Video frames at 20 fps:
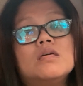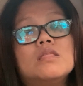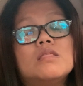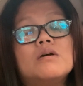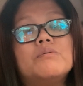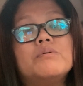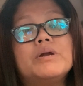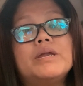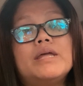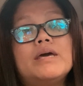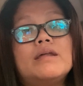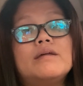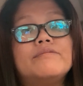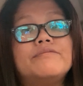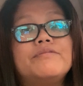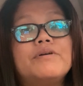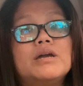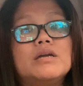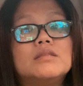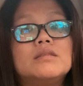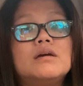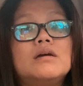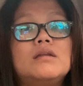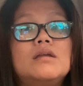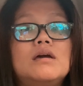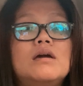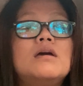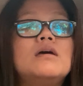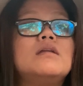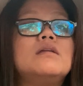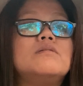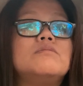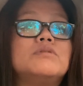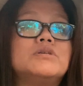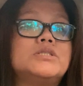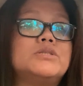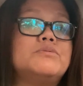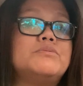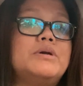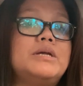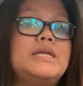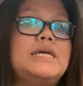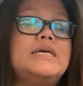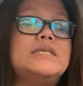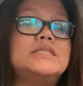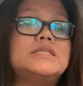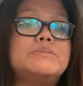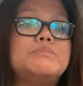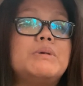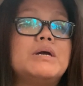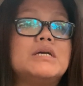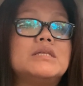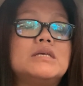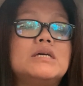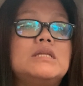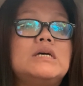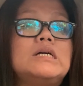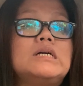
that were not affected and was already inspected,